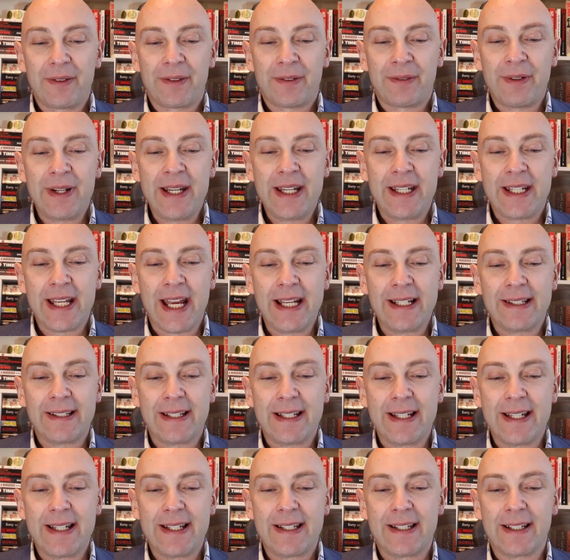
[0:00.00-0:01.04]
3
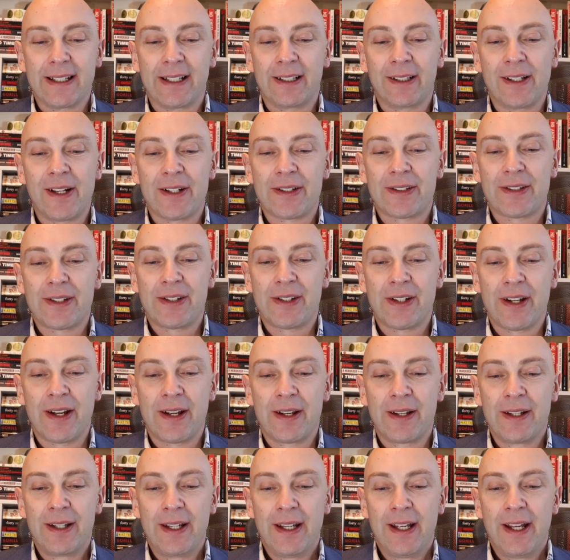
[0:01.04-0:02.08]
cases,
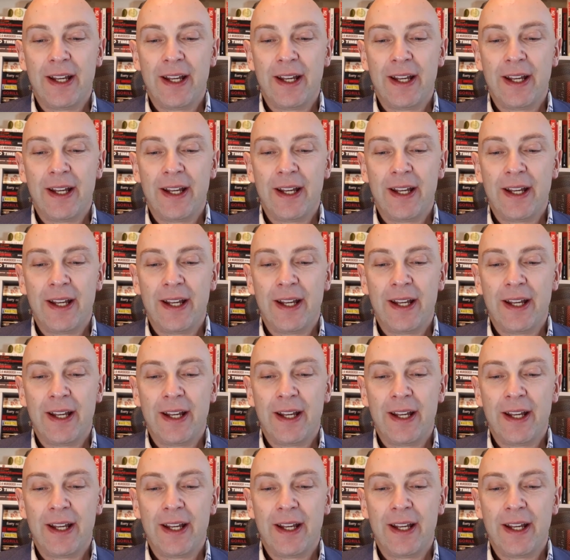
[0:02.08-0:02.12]
Gloucestershire,